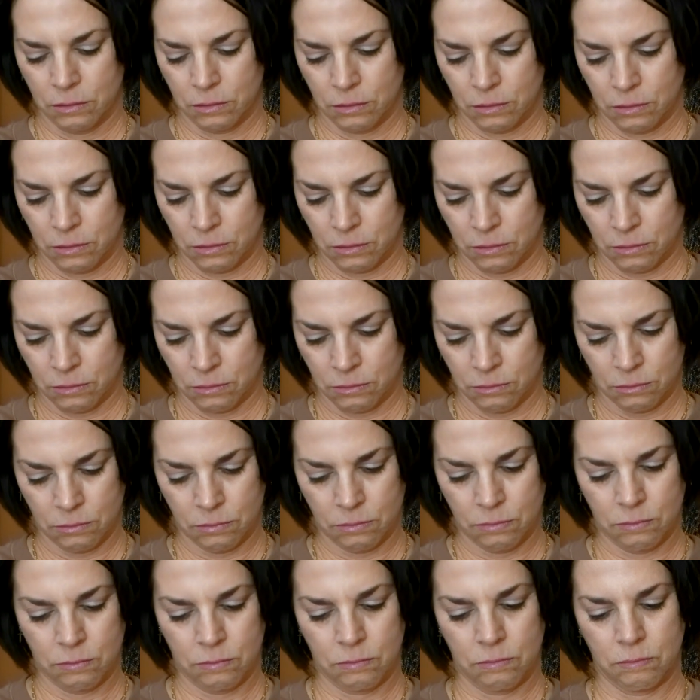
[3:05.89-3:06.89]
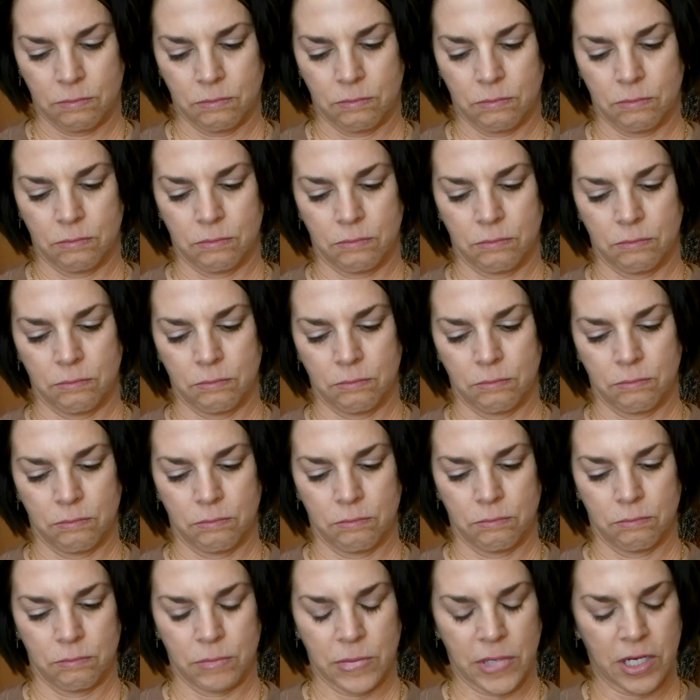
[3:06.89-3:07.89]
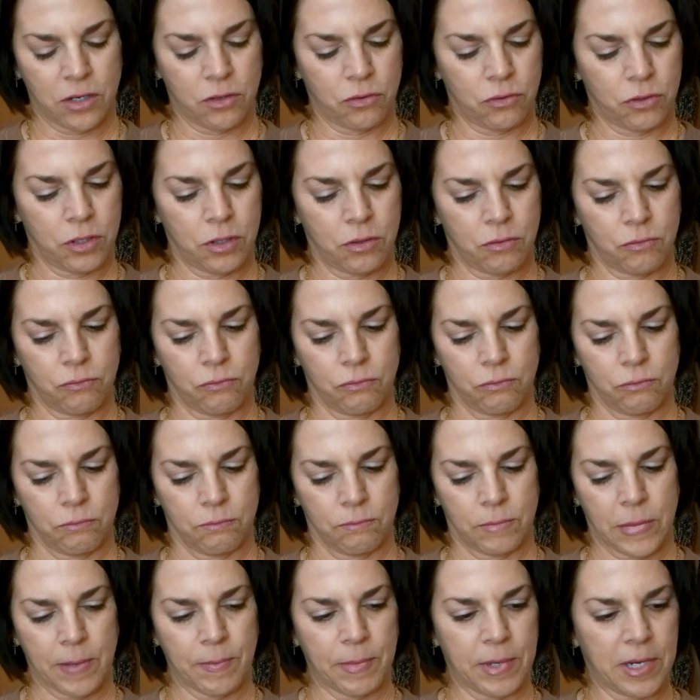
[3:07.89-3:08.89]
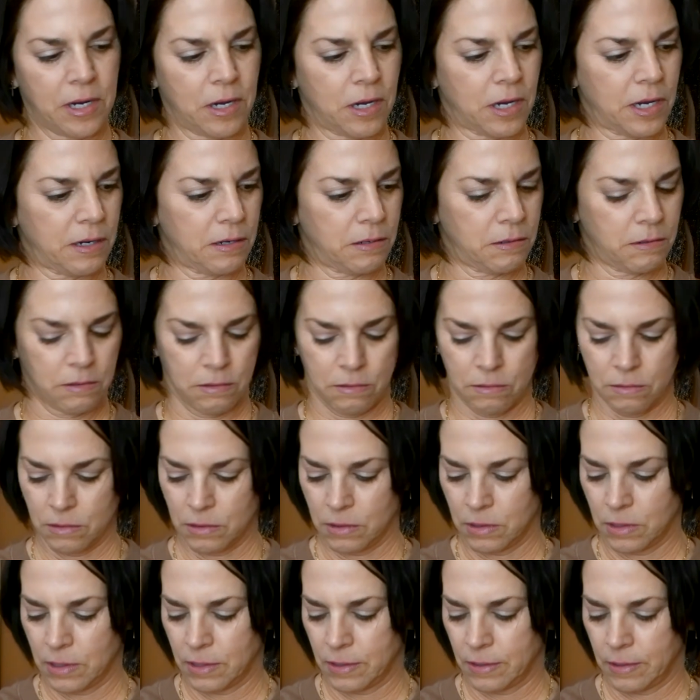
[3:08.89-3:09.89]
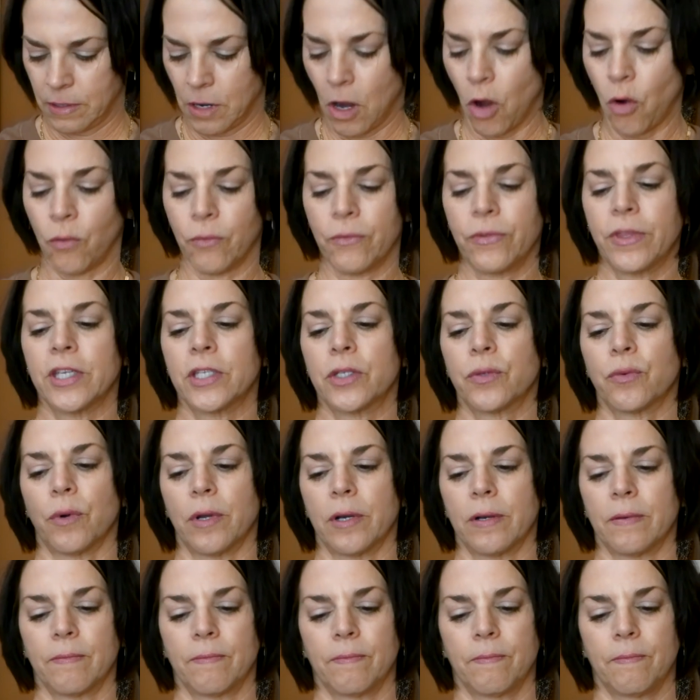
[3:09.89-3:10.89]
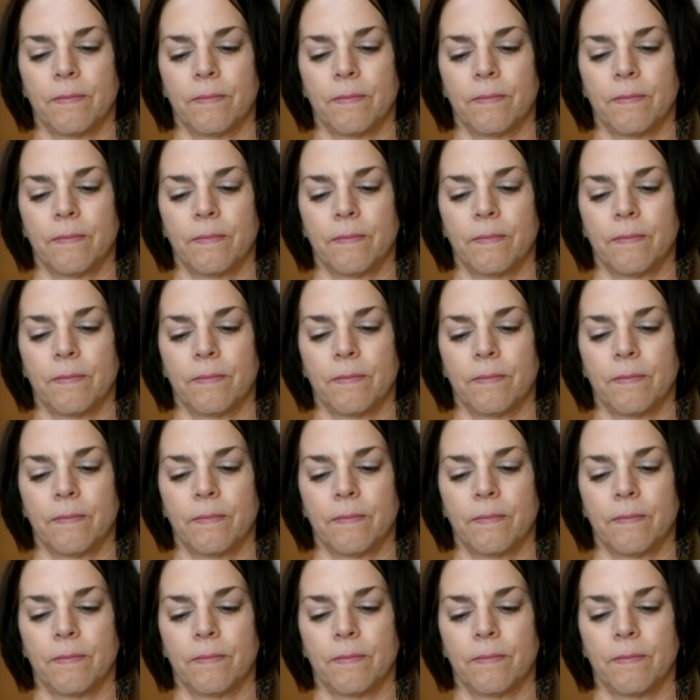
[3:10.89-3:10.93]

Um, I don't know. Maybe not. Oh, this one.